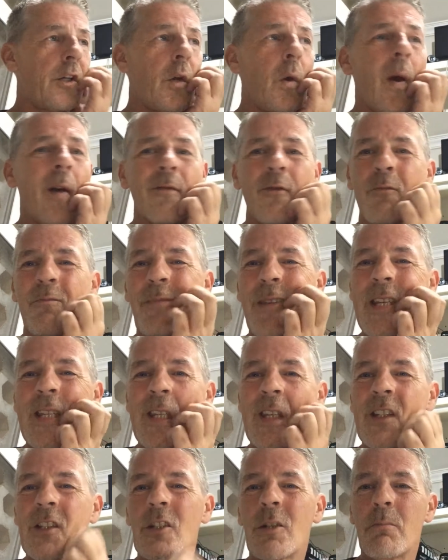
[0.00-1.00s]
do have a
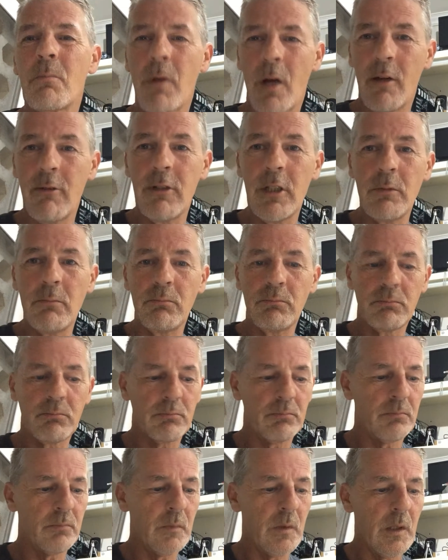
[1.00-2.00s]
meeting tomorrow,
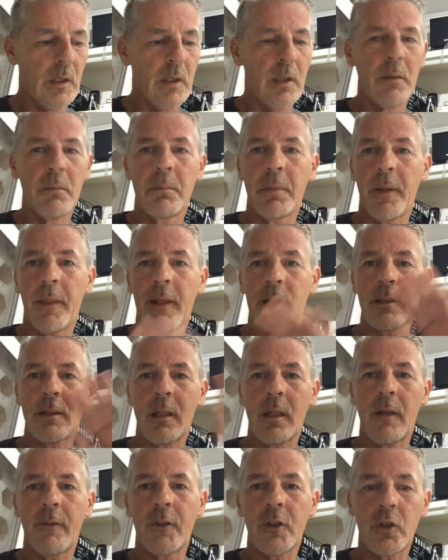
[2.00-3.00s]
but that's
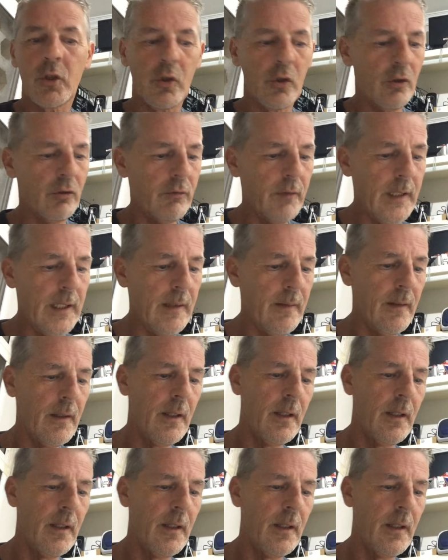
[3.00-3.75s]
another story.